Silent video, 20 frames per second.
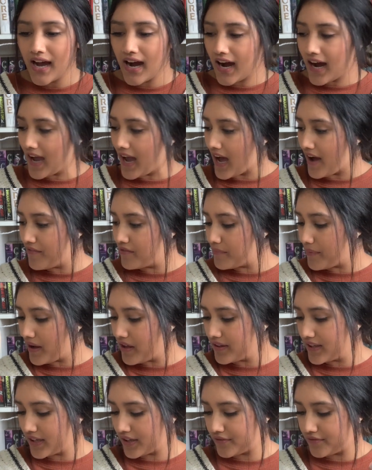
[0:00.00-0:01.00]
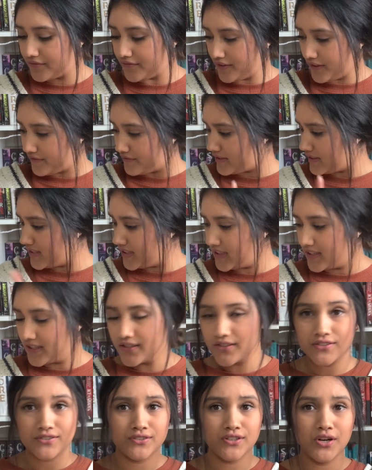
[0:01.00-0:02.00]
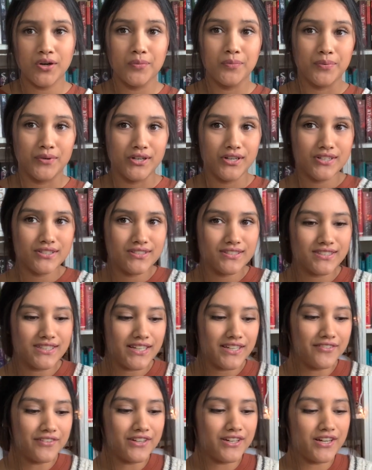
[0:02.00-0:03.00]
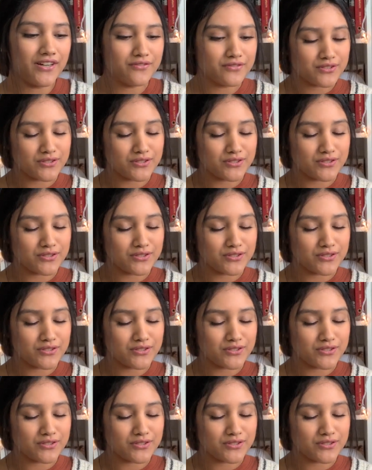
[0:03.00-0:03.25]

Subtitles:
I have about like 15 or so books to get rid of,